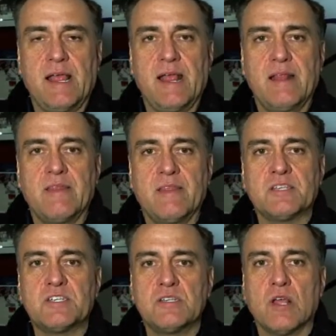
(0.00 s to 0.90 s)
And
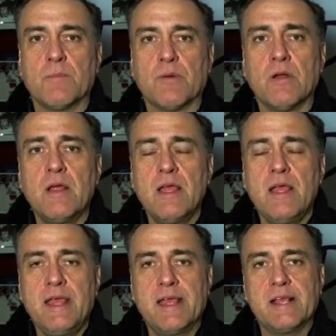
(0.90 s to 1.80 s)
this number
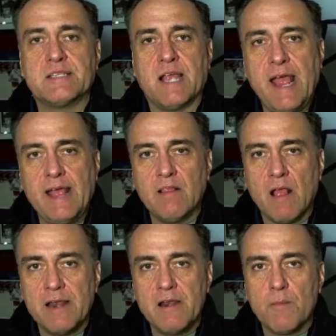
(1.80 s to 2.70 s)
is a
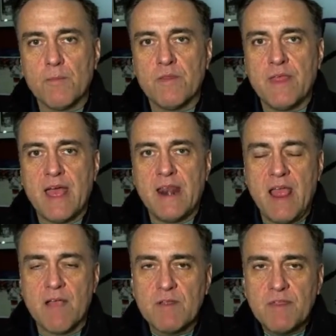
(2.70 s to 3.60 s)
headline number
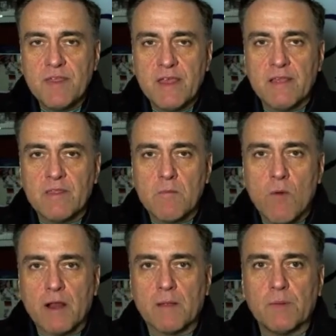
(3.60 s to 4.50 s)
that everything in the
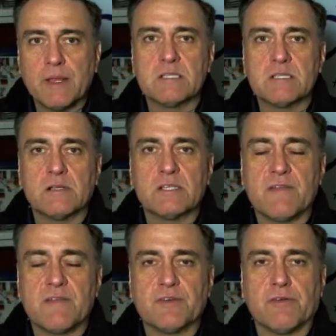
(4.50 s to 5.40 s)
marketplace
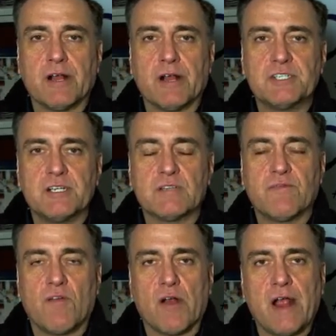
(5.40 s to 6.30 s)
looks at for direction
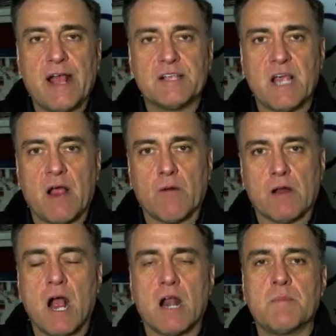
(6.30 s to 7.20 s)
as far as our
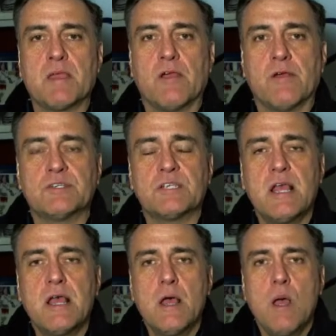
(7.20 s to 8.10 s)
economy goes.